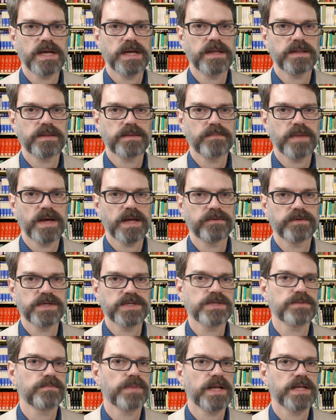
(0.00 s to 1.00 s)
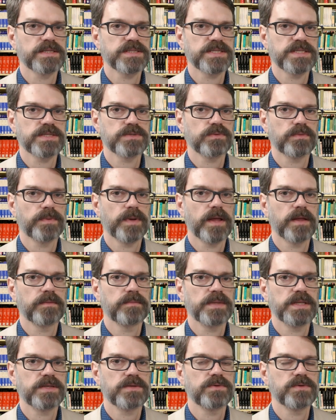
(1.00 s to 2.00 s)
uh, the moderation policies will probably
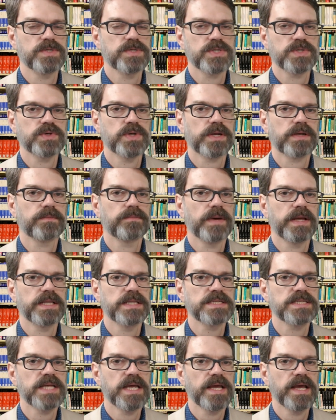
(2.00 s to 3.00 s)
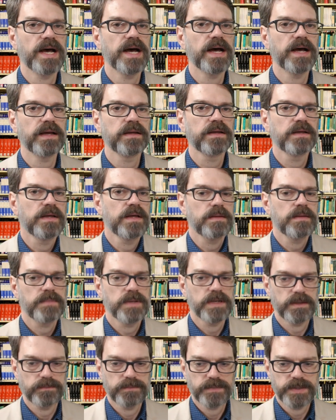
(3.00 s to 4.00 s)
be too strict by this AI.
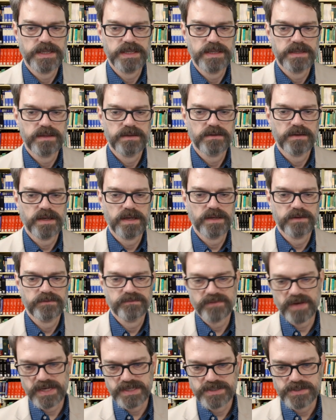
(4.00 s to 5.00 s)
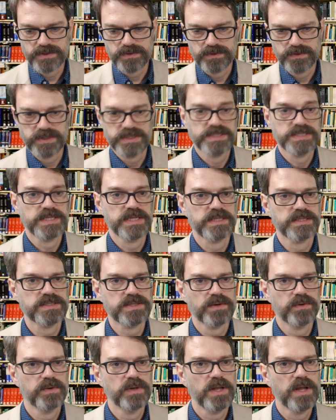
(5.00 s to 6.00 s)
But it'll be uh, fine-tuned as things
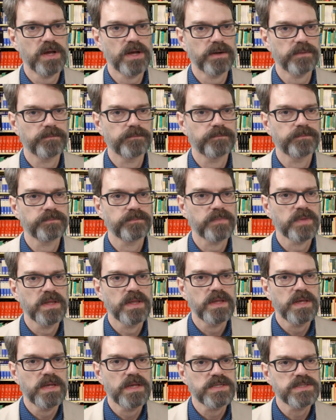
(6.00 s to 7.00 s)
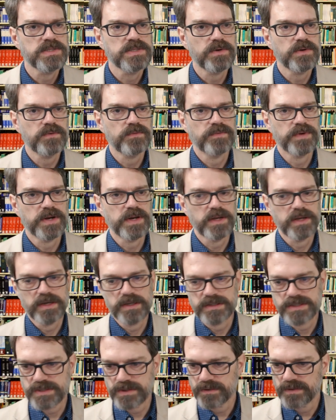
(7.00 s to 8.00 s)
go along. So very
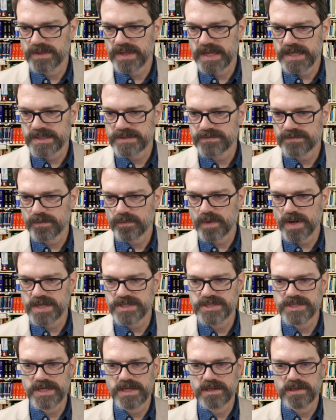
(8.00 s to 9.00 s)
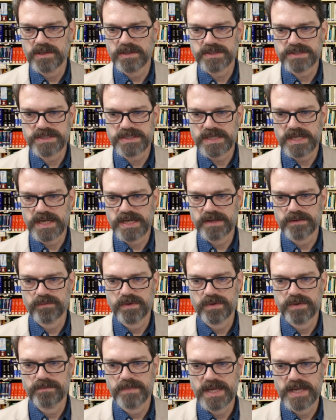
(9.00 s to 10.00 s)
good. So thanks for watching. It looks like
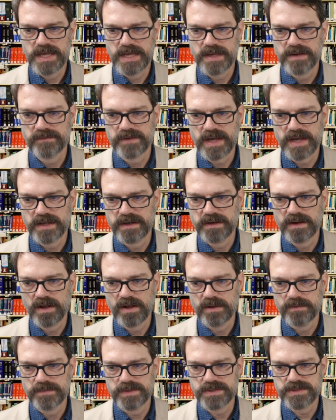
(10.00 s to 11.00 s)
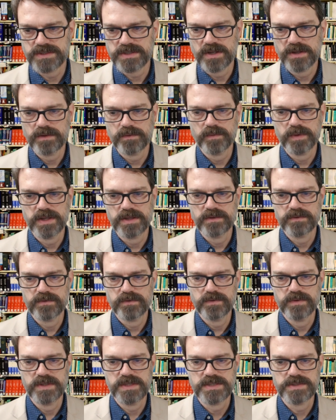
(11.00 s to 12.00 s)
we may have gotten almost all the way
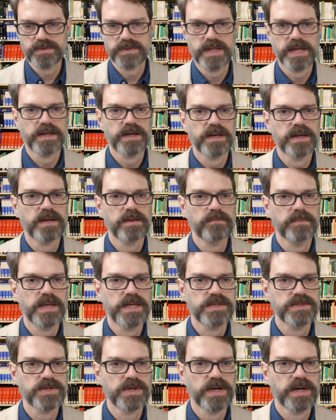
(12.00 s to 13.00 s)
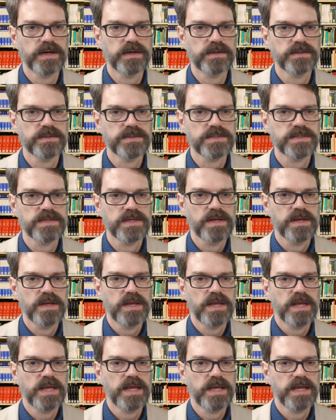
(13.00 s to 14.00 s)
through this without any major errors.
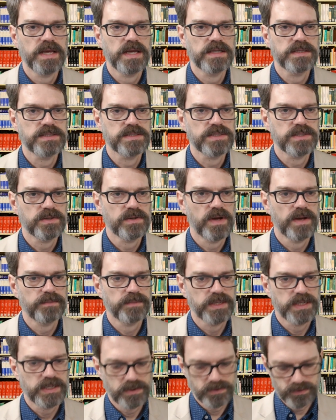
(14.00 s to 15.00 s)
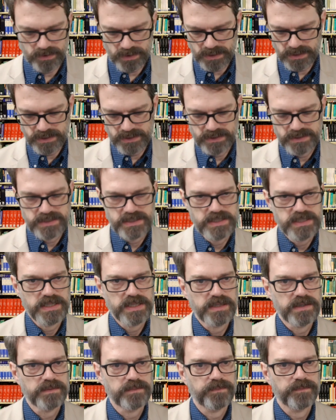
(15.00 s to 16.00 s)
And so I'm going to go to
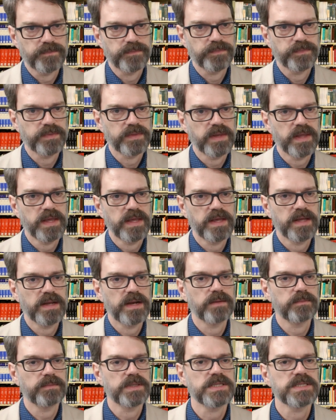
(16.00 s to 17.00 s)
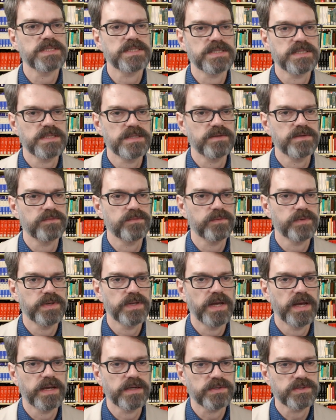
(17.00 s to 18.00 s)
LinkedIn and I'm going to see if
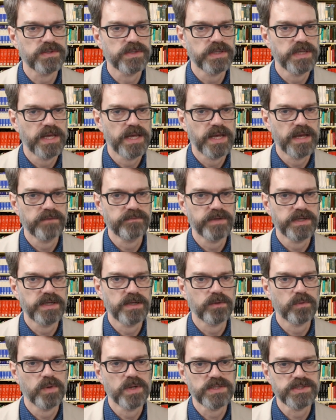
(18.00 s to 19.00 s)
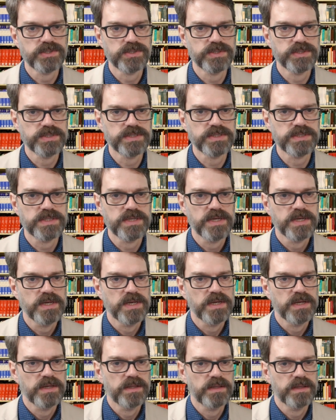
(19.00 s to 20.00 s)
we actually have any questions
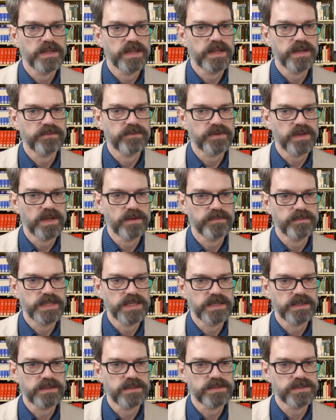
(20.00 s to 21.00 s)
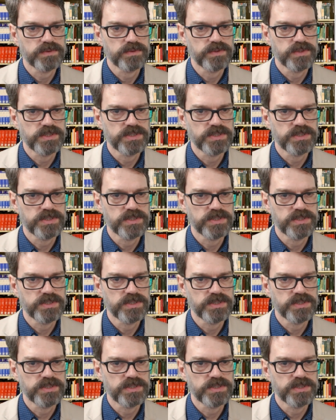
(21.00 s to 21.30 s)
that have come in because we're